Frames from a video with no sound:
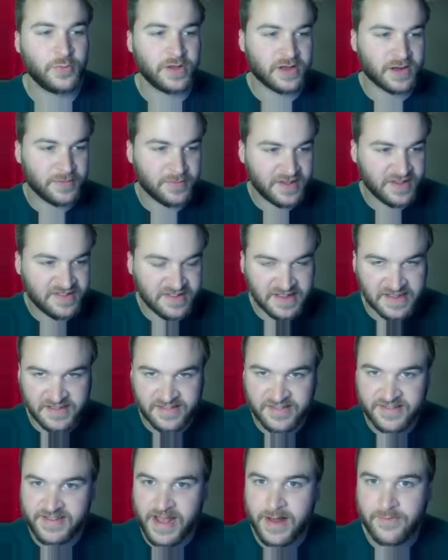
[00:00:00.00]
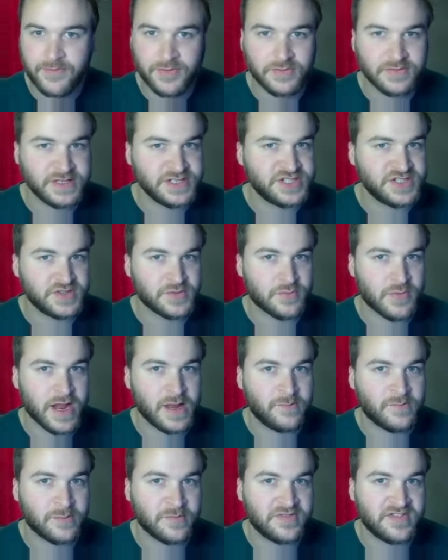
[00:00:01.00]
We're going to be seeing several inches of
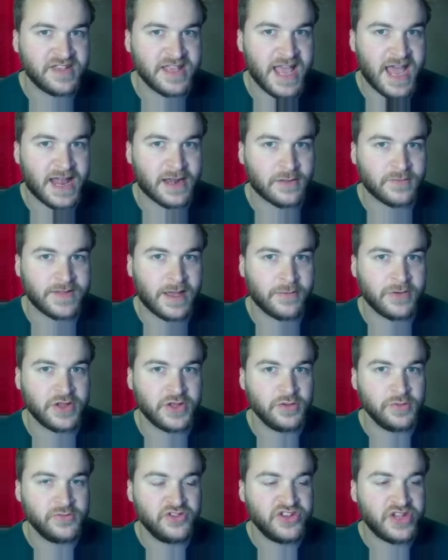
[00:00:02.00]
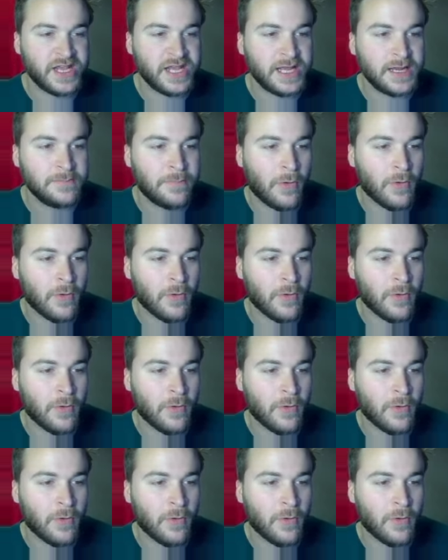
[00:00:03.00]
rain from Seattle down to Eugene,